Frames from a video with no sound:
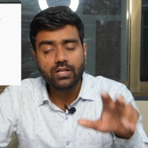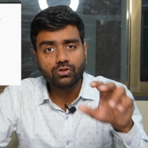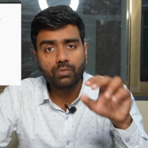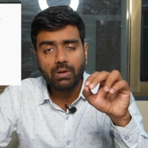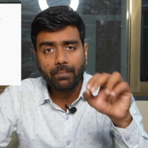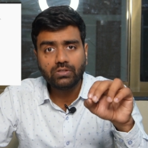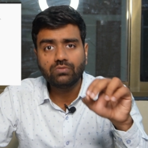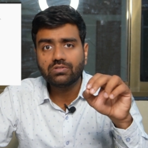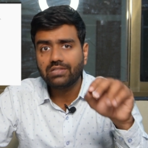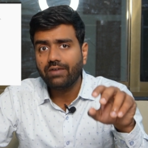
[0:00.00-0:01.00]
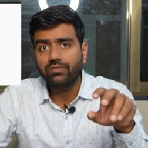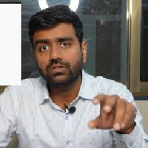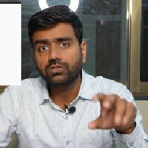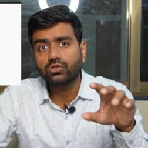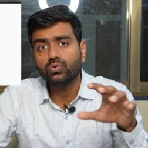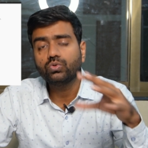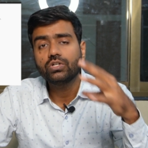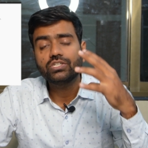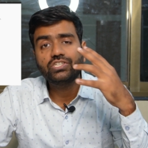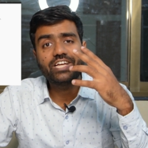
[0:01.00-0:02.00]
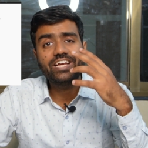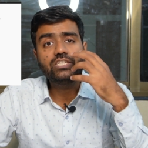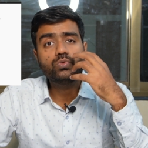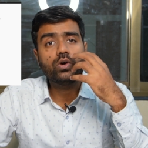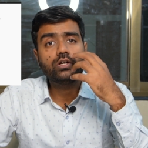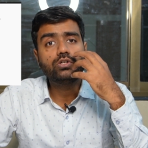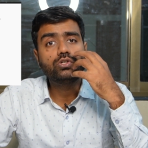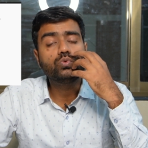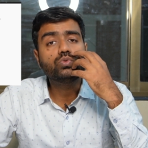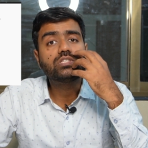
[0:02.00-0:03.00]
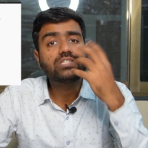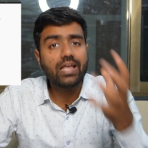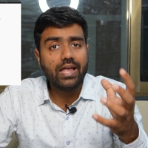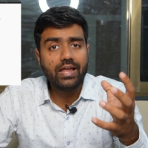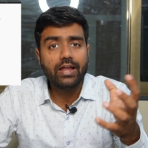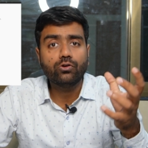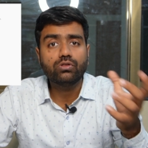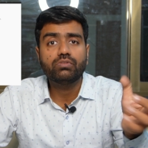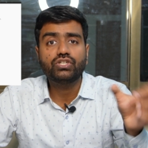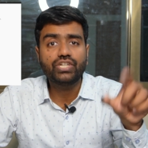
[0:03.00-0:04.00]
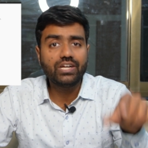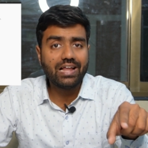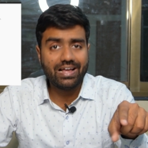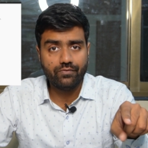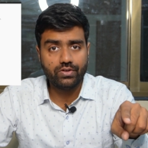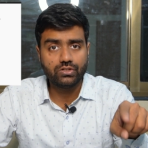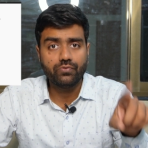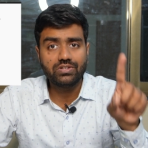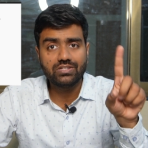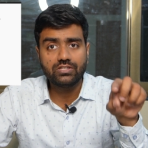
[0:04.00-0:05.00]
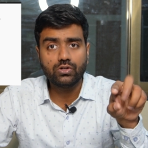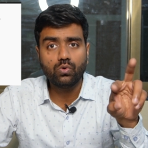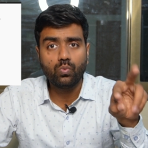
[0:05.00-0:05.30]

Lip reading: So the purpose of this language is to change what you say into the machine language, which is 0